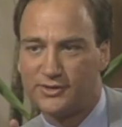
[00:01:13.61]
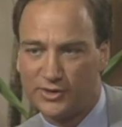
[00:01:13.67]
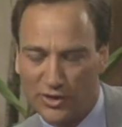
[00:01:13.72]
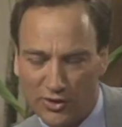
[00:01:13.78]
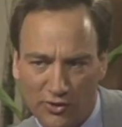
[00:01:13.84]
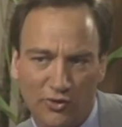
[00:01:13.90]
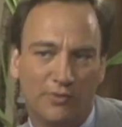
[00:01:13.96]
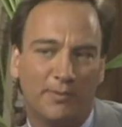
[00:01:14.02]

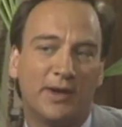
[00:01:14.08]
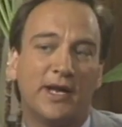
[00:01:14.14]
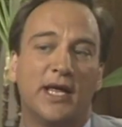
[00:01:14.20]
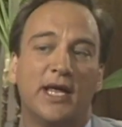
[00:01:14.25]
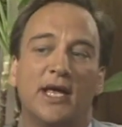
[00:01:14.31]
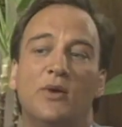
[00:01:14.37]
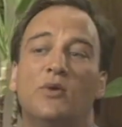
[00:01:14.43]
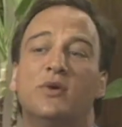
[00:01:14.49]
too, but
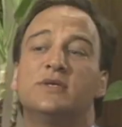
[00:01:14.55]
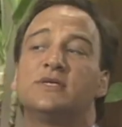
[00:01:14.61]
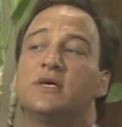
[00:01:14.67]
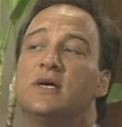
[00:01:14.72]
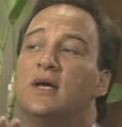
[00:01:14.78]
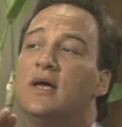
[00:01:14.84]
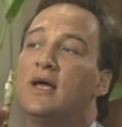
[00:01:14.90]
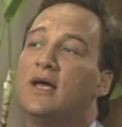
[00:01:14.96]
oh. he was
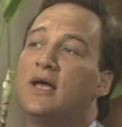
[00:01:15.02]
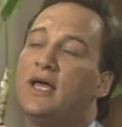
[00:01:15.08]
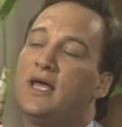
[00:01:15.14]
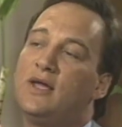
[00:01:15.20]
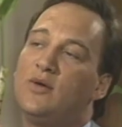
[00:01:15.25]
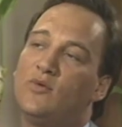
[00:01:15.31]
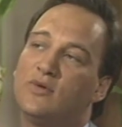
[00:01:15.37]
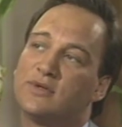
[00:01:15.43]

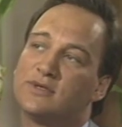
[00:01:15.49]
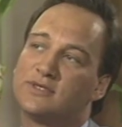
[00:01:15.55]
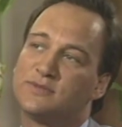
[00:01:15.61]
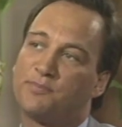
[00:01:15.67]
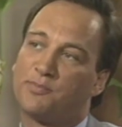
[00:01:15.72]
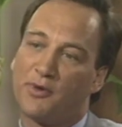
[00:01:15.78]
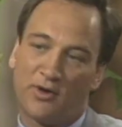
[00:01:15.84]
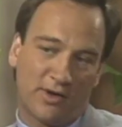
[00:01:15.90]
he was
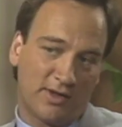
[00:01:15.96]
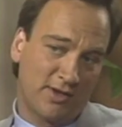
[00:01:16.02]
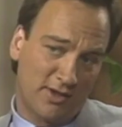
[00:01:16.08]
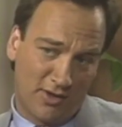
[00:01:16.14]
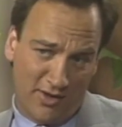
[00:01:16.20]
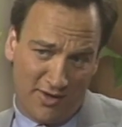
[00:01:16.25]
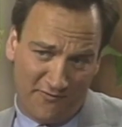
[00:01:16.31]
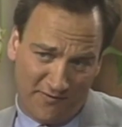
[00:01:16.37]
burning it
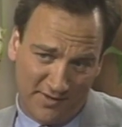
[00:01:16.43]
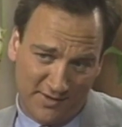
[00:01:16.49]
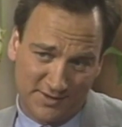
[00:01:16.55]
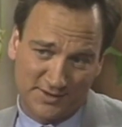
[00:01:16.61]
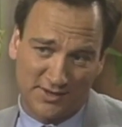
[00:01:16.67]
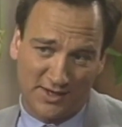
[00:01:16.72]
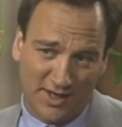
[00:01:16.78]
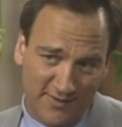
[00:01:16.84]
off on
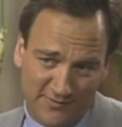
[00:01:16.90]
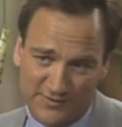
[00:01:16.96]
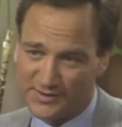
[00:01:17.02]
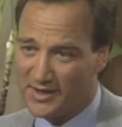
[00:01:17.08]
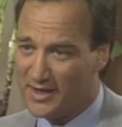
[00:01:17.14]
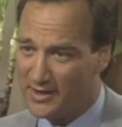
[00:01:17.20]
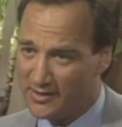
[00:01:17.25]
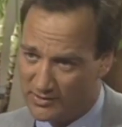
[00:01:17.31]
his life
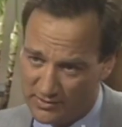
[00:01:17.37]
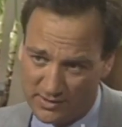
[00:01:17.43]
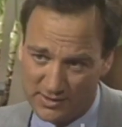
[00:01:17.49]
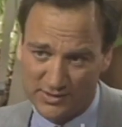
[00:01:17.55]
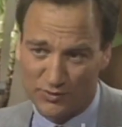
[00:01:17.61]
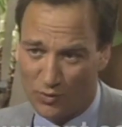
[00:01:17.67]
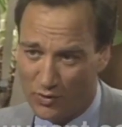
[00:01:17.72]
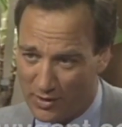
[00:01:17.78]
cycle and
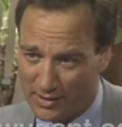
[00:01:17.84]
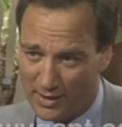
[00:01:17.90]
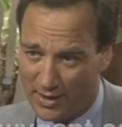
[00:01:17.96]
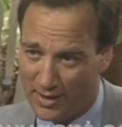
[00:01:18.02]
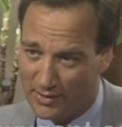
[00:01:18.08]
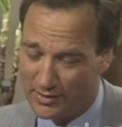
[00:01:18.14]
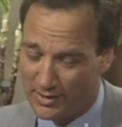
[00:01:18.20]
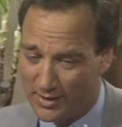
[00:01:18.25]
his
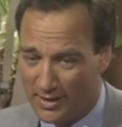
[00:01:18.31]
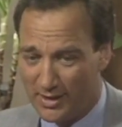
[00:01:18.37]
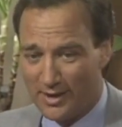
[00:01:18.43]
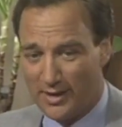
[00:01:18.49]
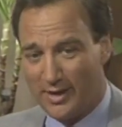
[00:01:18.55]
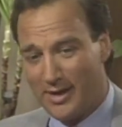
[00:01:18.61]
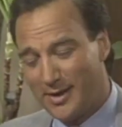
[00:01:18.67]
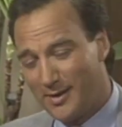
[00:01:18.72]
workout.
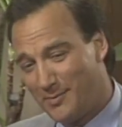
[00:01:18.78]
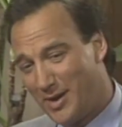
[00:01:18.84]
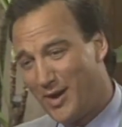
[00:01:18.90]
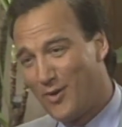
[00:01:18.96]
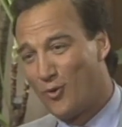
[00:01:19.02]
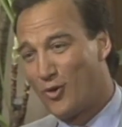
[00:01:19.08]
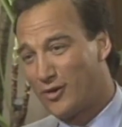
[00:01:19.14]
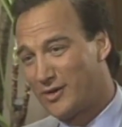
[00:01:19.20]
Ah. And
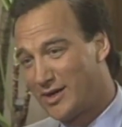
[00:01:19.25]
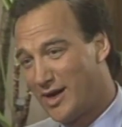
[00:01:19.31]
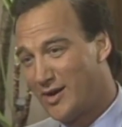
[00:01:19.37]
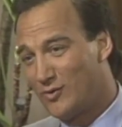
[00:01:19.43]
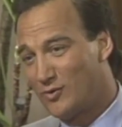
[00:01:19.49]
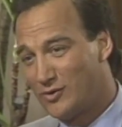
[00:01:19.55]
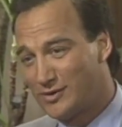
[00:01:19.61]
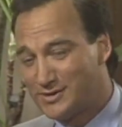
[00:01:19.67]
my
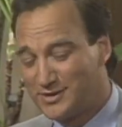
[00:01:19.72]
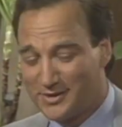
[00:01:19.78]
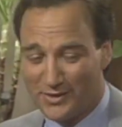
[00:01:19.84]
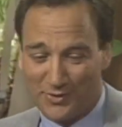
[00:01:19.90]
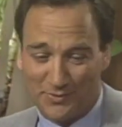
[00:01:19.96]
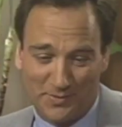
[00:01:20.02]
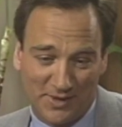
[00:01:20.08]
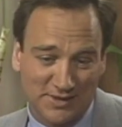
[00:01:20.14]
workout was, you
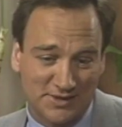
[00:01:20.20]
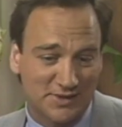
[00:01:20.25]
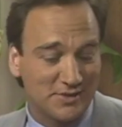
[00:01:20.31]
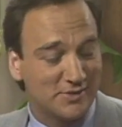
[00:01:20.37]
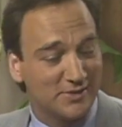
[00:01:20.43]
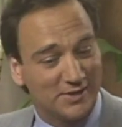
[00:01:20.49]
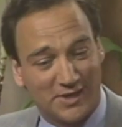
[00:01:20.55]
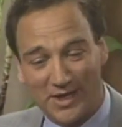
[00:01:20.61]
know,
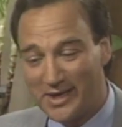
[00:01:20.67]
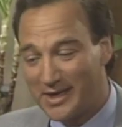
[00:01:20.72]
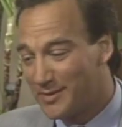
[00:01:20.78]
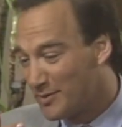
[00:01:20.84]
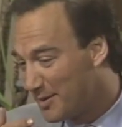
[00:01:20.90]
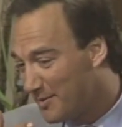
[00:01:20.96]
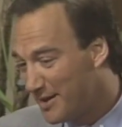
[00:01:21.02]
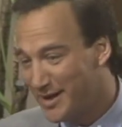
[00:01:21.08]
basically
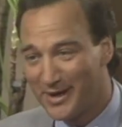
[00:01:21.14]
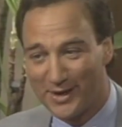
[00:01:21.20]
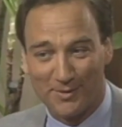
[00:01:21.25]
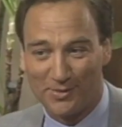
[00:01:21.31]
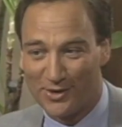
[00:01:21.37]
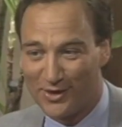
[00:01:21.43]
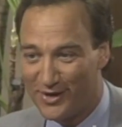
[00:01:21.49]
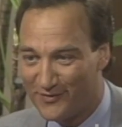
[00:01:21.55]
taking my
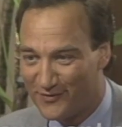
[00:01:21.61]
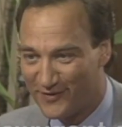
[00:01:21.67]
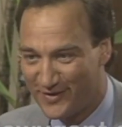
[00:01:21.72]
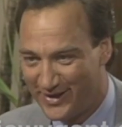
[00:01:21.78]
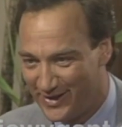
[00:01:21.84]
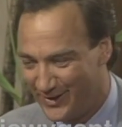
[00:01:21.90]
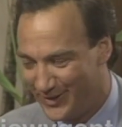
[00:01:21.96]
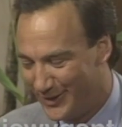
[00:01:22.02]
makeup
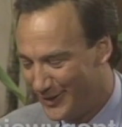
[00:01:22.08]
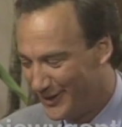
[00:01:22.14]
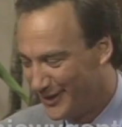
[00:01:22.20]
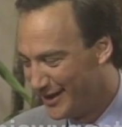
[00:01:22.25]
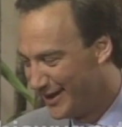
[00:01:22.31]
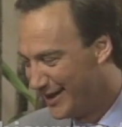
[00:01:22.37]
off, you know